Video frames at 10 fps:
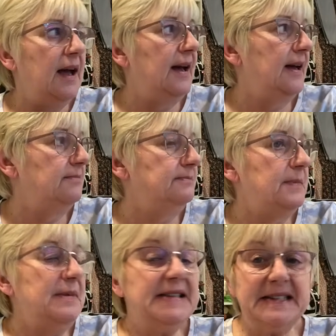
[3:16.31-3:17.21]

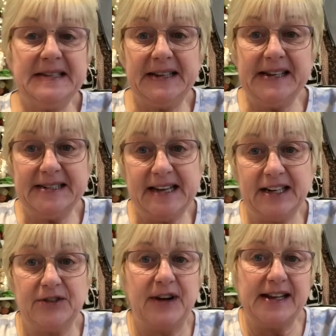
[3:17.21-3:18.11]
Mr. C is
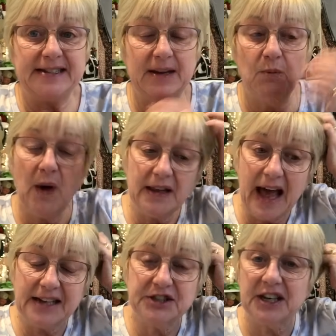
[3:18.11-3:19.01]
decorating. Well,
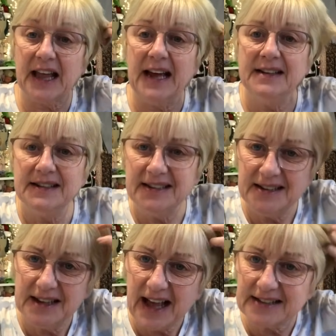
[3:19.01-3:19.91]
actually,
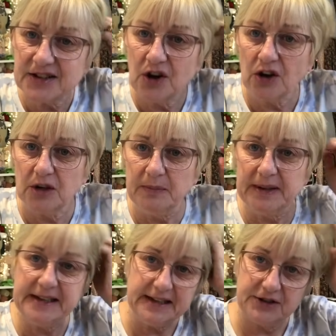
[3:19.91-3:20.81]
that's not
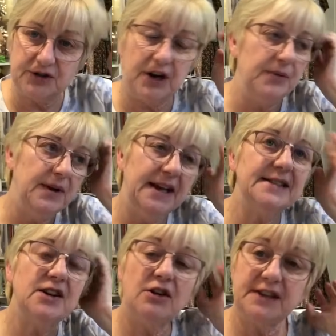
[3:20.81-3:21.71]
completely true.
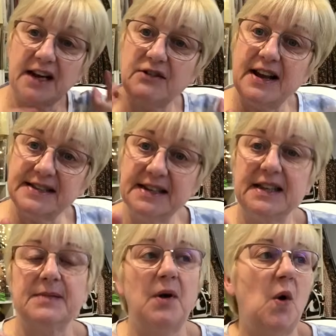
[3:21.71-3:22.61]
He's not decorating
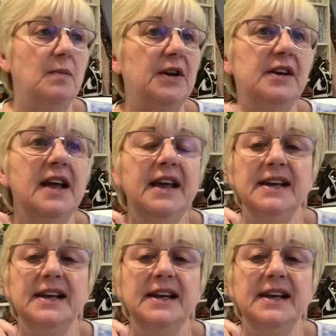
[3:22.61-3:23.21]
at the moment.